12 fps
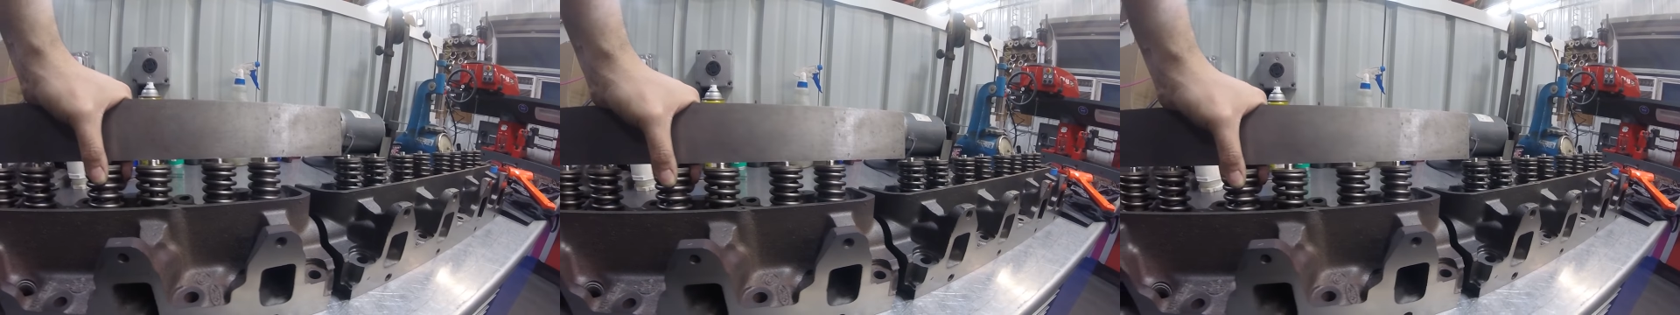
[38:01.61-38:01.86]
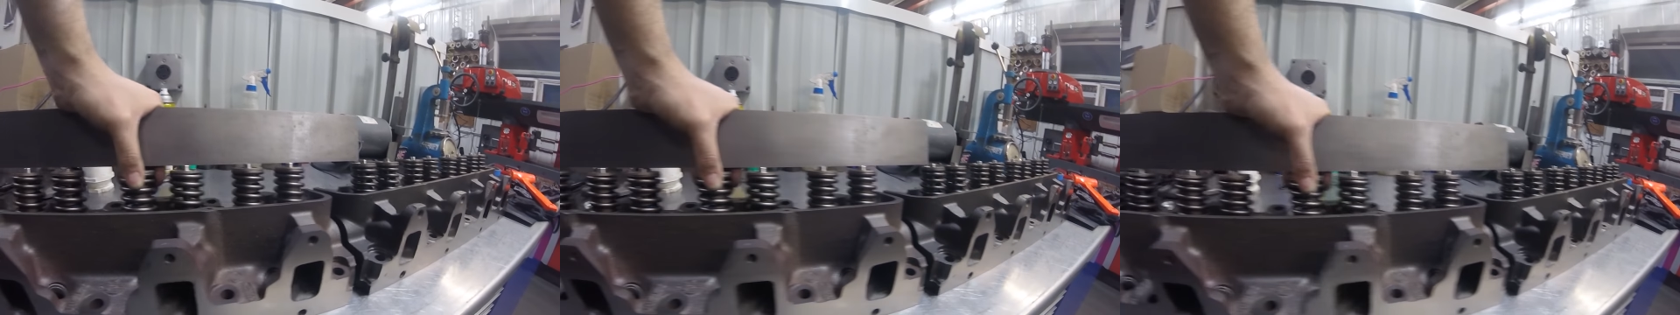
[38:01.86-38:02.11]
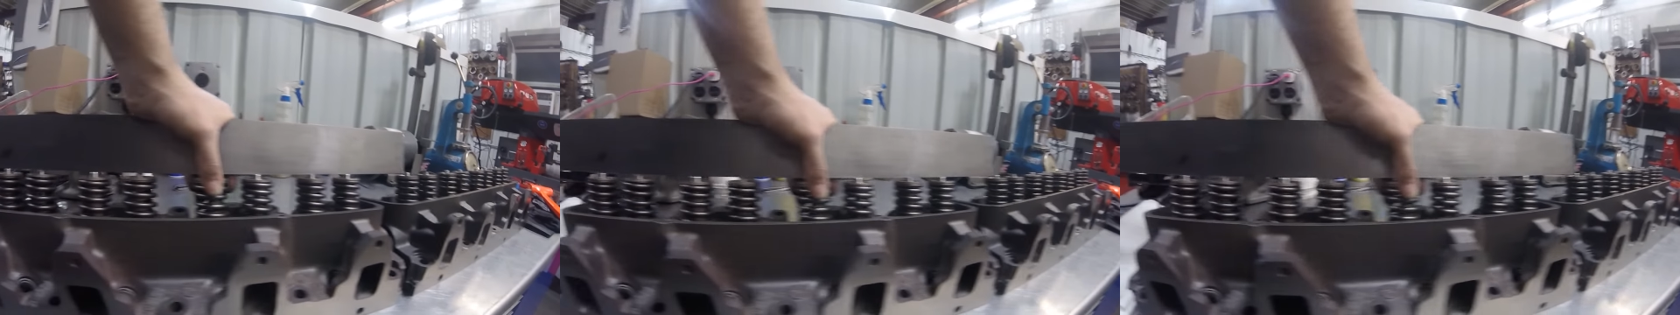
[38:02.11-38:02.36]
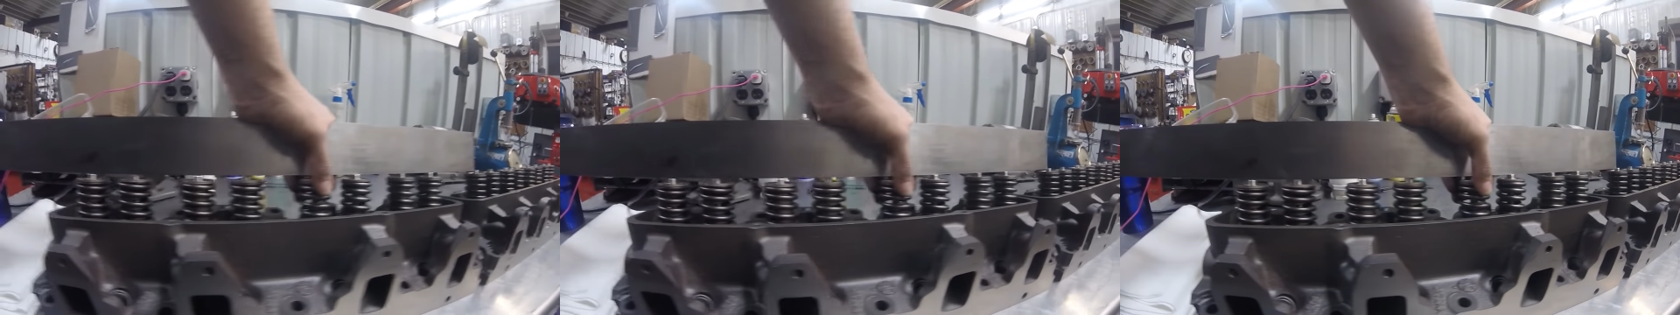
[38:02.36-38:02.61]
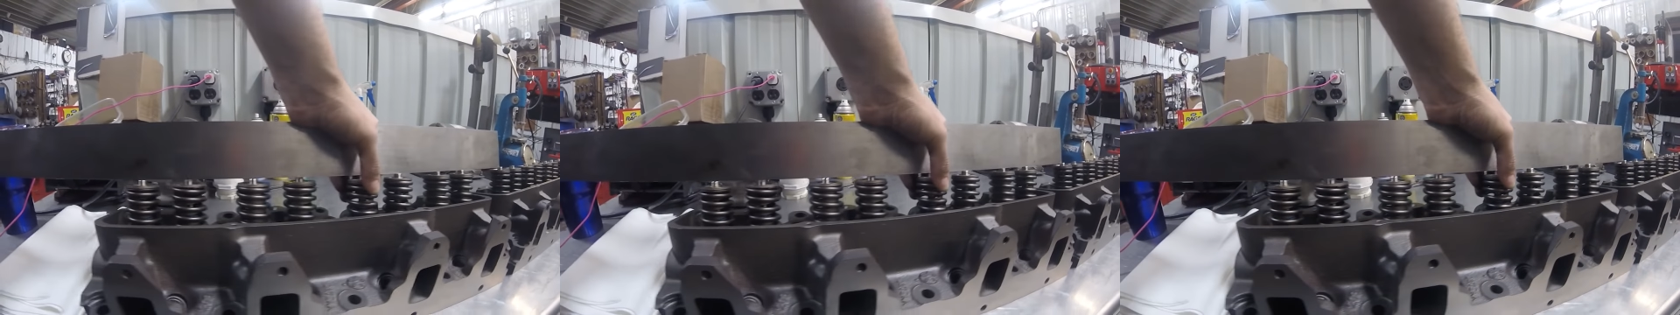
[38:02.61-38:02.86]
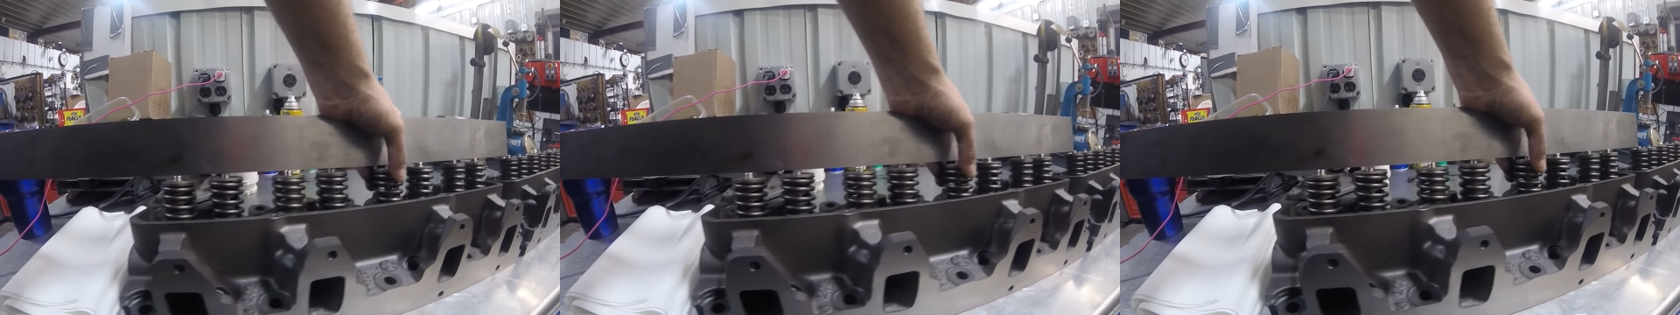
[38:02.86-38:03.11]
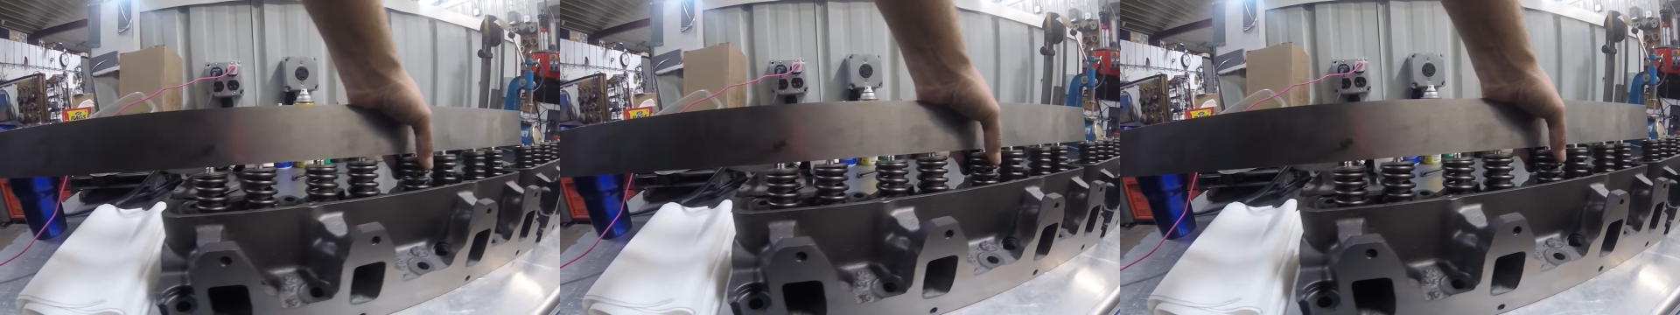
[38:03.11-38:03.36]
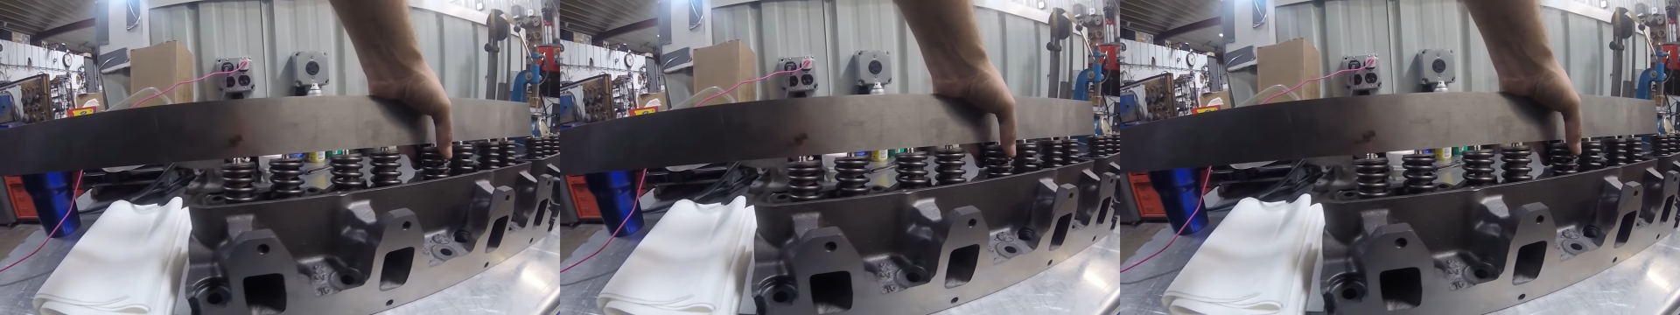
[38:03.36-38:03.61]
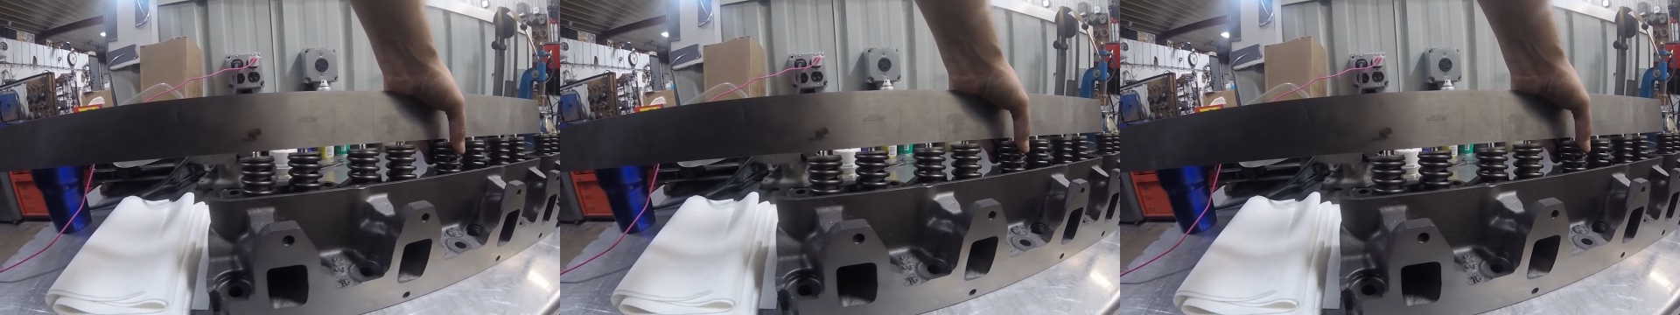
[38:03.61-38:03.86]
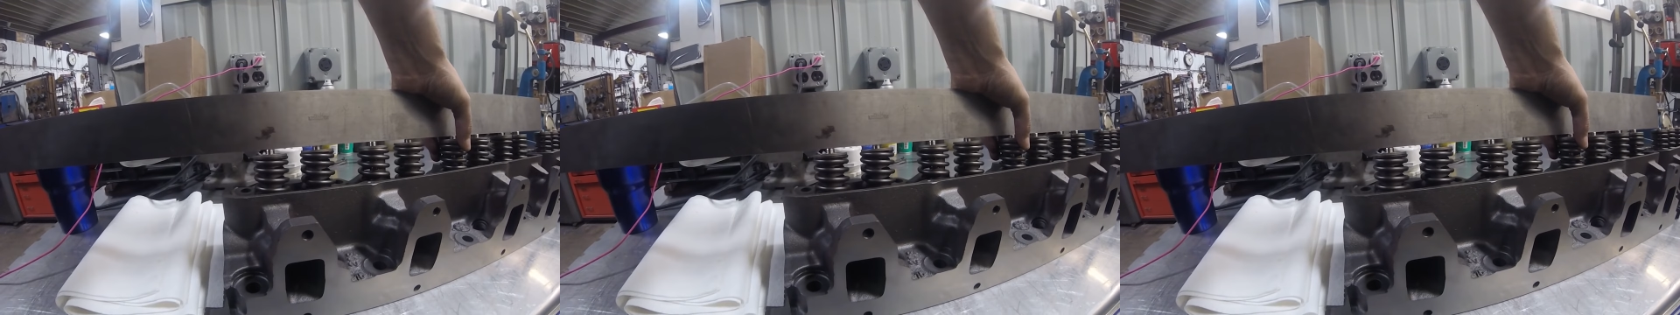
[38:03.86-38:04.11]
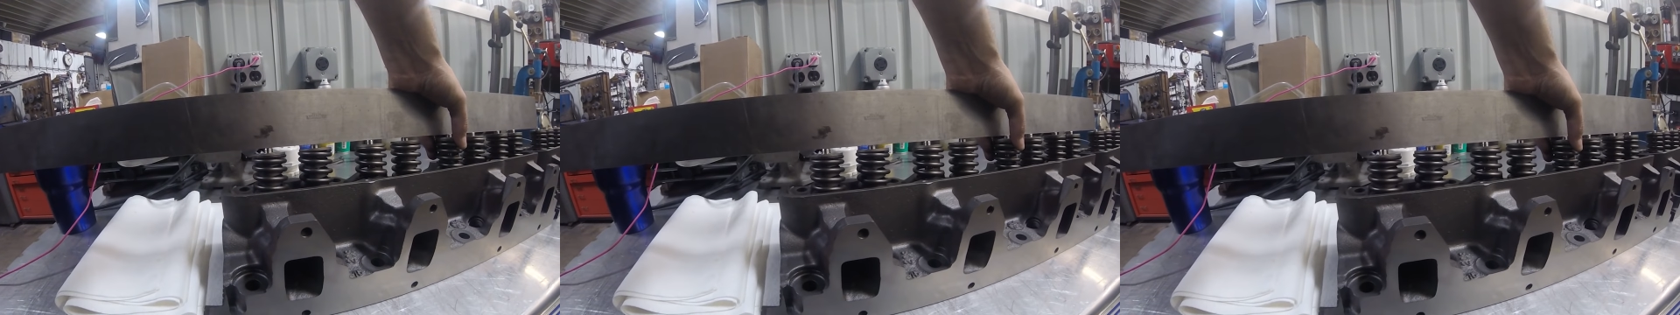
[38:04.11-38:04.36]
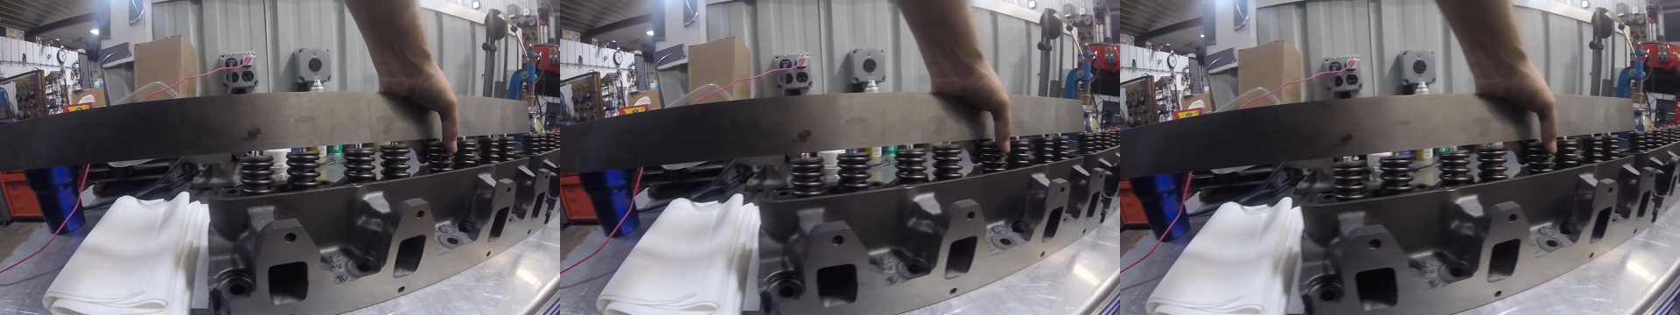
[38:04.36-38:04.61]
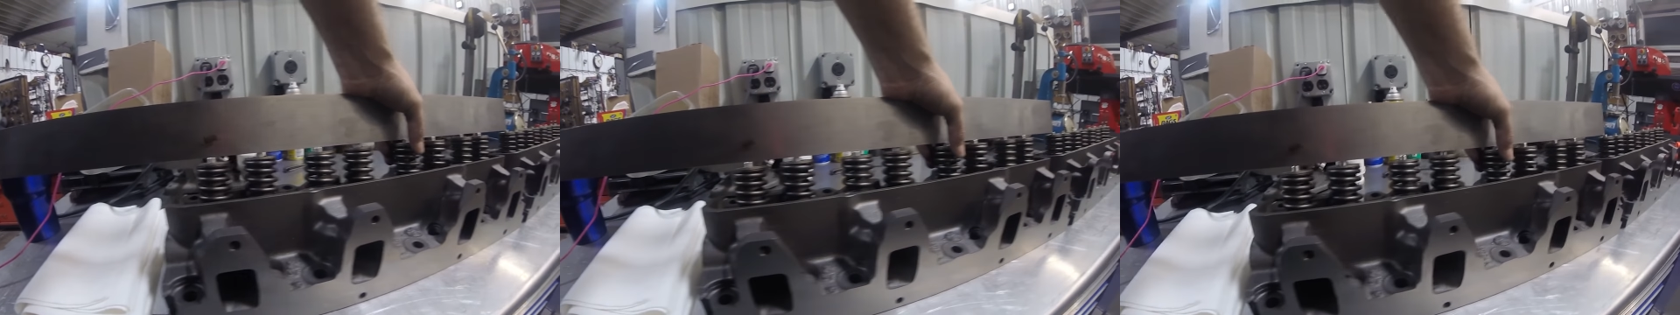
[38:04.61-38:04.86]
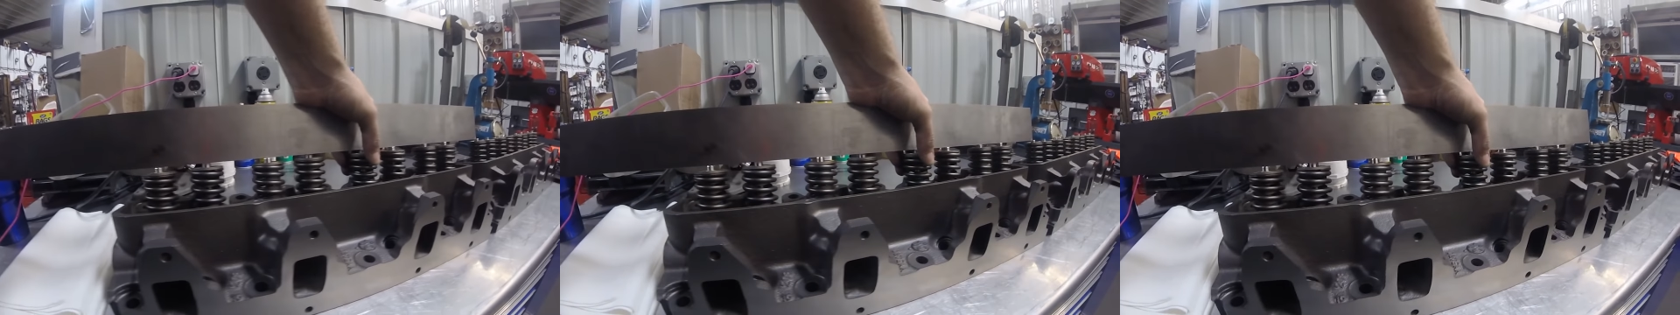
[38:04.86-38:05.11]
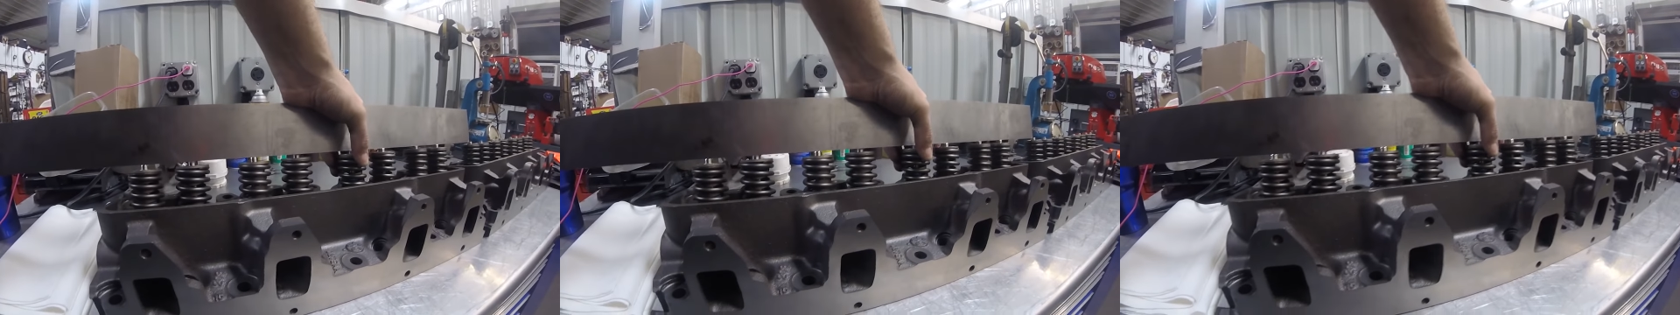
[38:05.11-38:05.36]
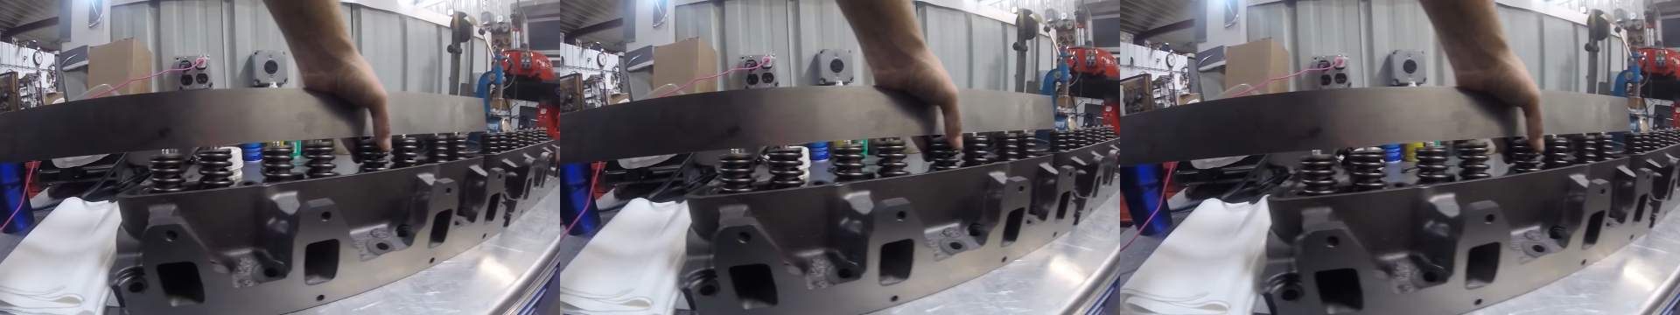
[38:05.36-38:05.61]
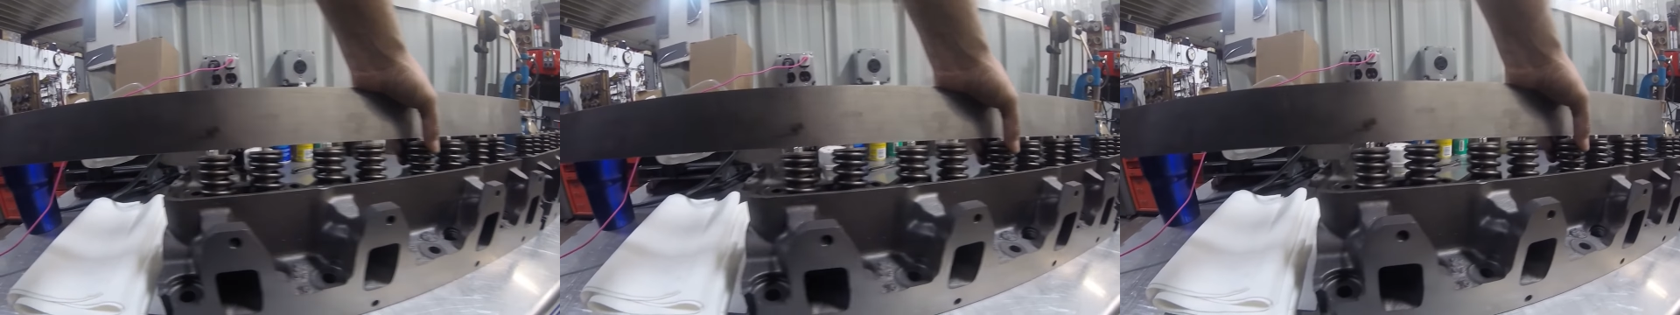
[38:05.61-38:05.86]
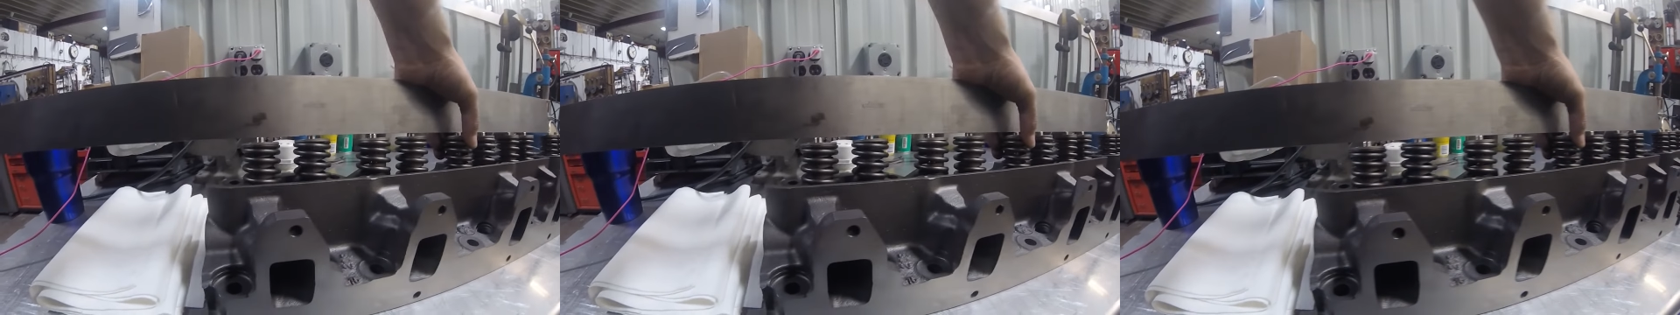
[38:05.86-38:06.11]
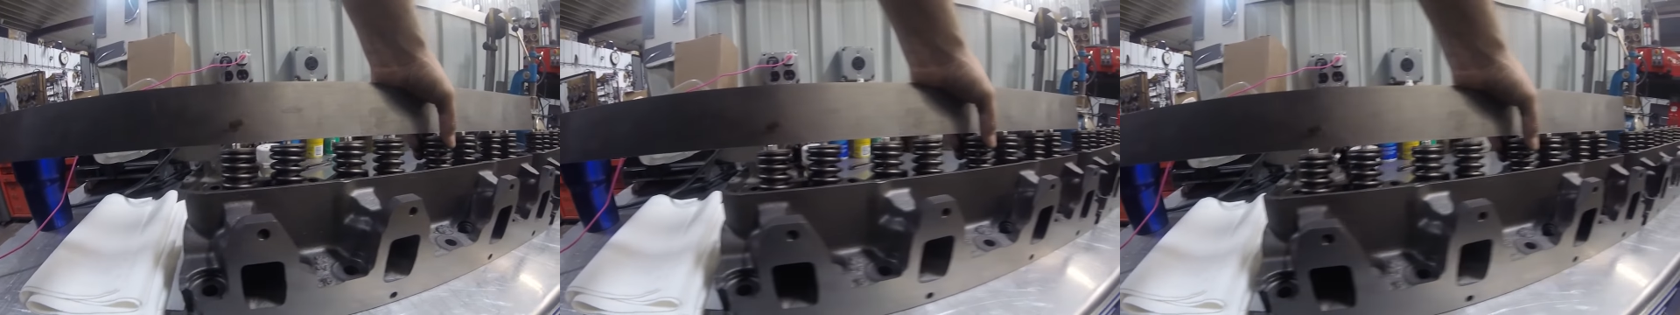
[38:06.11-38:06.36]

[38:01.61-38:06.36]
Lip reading: No face is visible, so there are no lips to read.